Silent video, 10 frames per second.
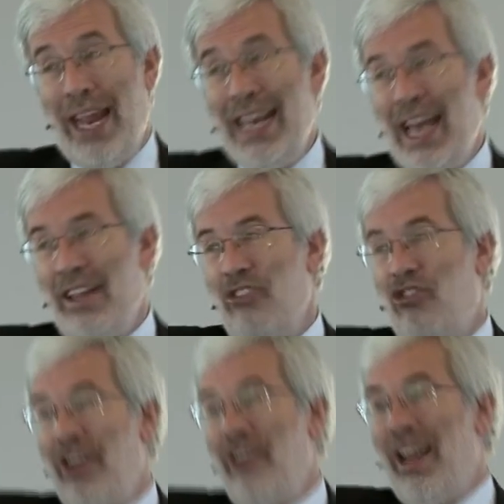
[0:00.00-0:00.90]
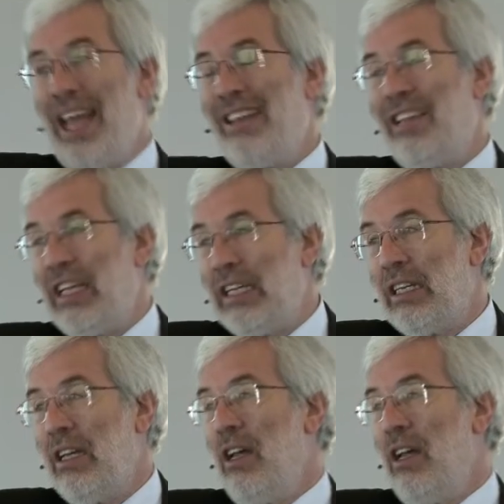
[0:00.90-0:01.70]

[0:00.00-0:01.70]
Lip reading: any other generating